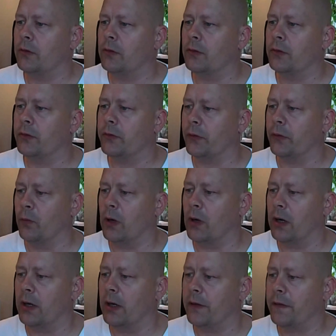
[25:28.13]
So
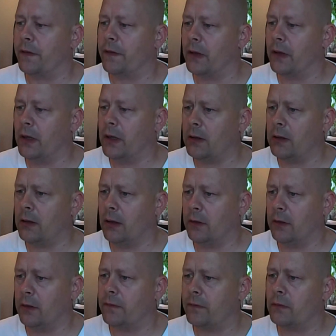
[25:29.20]
I think
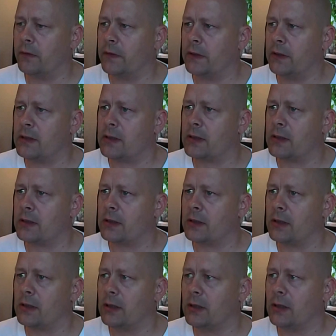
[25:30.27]
that for this
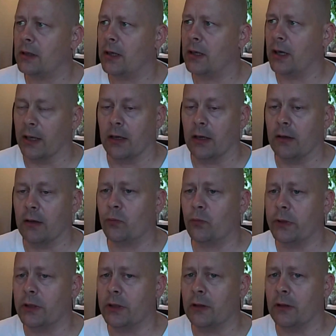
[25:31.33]
Hangout
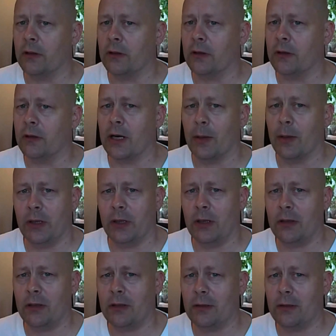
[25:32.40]
we are
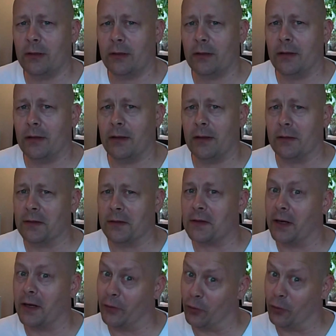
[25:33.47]
happy. At least
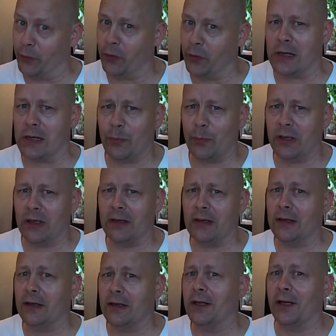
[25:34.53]
I hope you are happy.
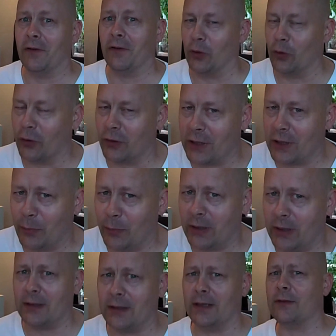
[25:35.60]
If you're not
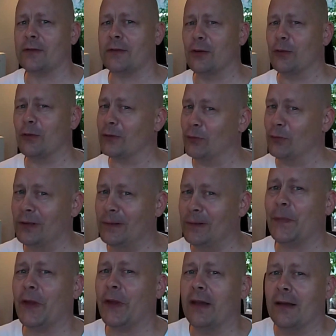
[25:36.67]
happy, let us know as well.
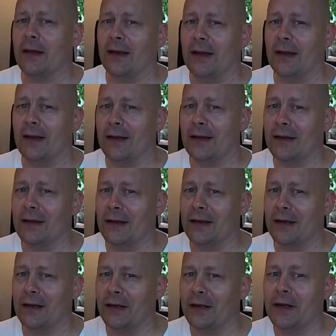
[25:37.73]
And
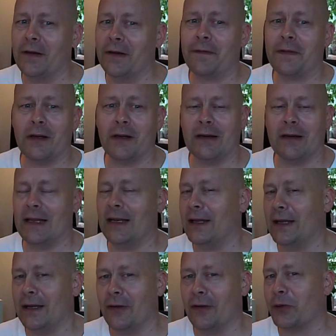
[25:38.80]
if there are
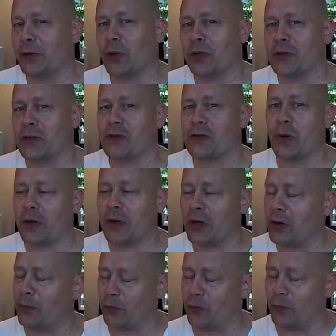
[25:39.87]
any other questions coming
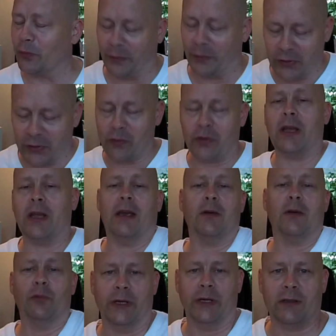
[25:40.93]
up, you
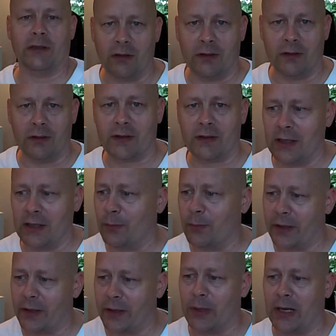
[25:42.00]
can reach us either
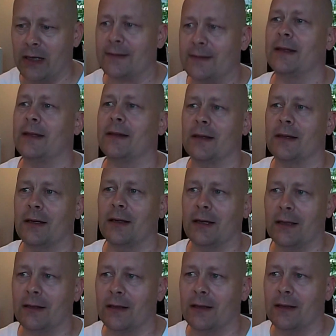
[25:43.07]
by the mails in
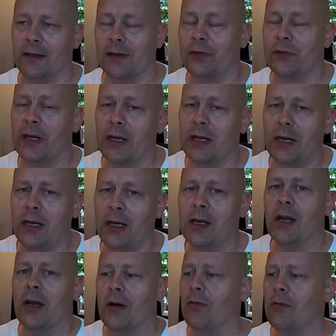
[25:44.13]
the training
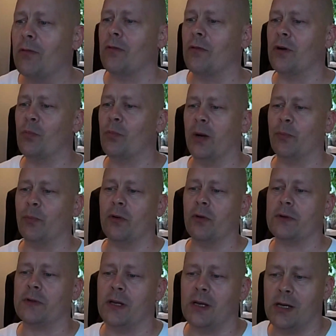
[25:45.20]
or by
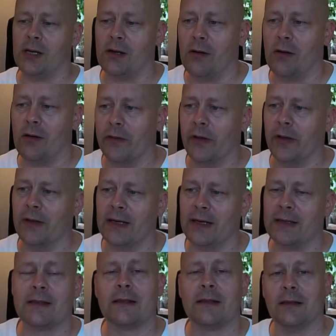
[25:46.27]
posting on the
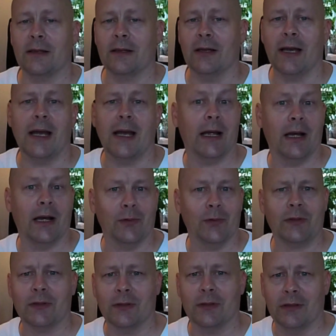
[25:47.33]
next Hangout
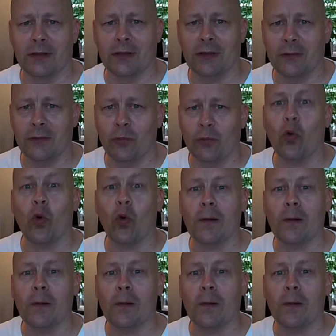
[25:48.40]
wall.